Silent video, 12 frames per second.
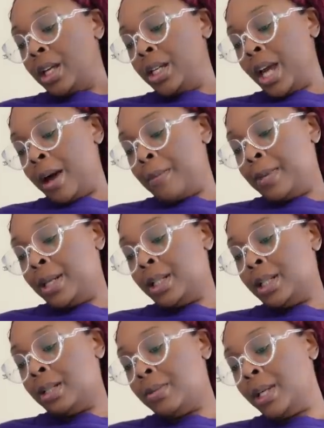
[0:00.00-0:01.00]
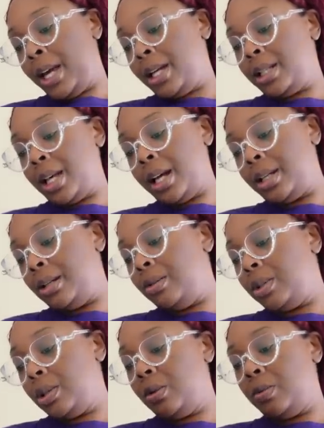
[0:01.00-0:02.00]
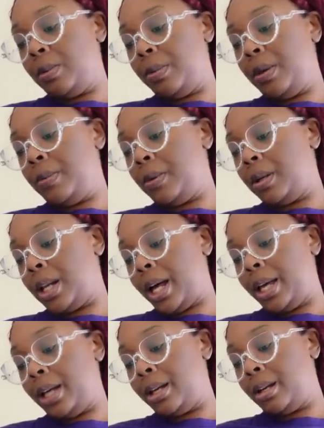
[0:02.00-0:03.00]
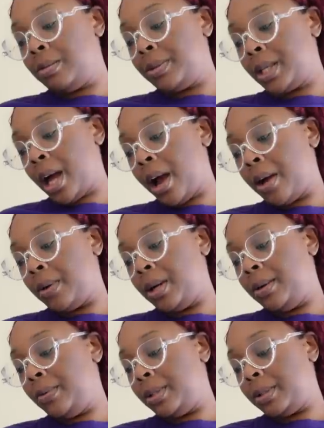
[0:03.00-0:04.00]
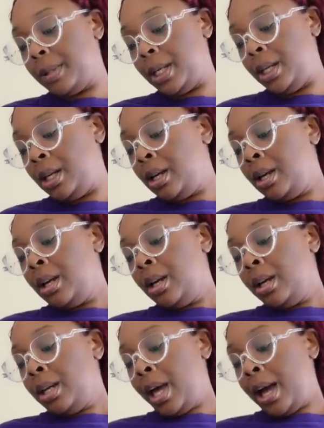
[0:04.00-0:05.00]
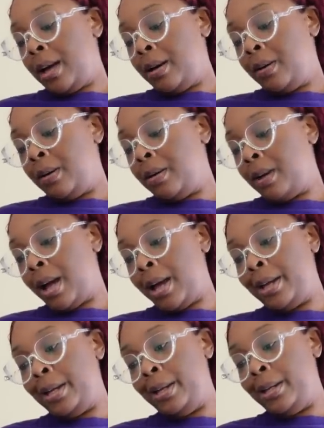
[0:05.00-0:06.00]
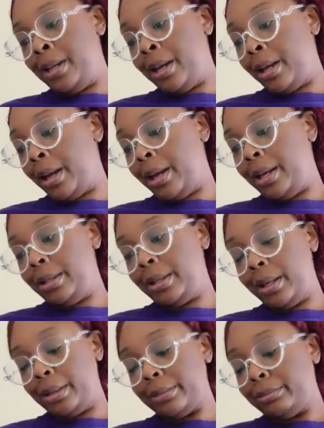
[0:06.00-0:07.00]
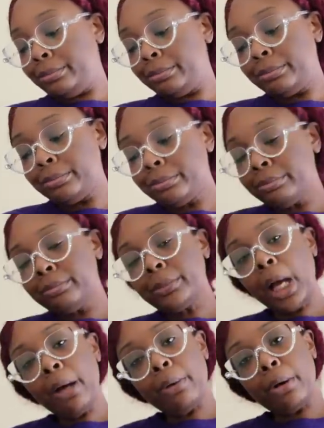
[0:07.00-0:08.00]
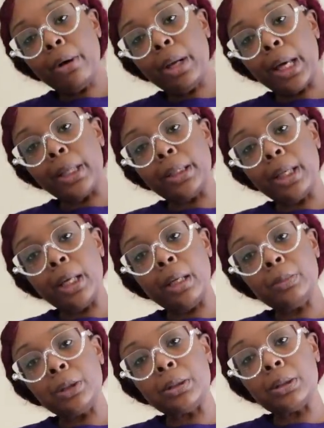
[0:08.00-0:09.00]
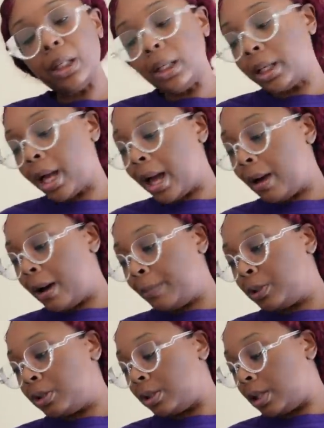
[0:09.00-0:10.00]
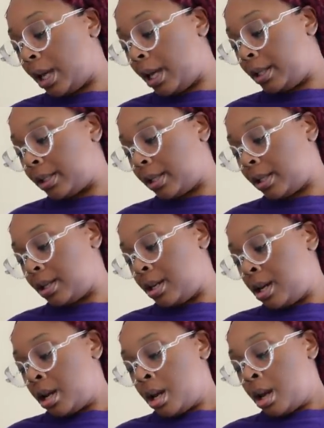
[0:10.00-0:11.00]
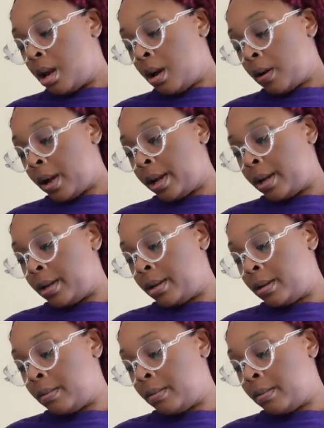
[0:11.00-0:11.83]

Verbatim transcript: y'all messaging me outside of YouTube, and people are like, "I'm sorry, it was me." Y'all, I ain't that. I ain't that I don't care like that. I'm just telling y'all. I'm just asking. Okay.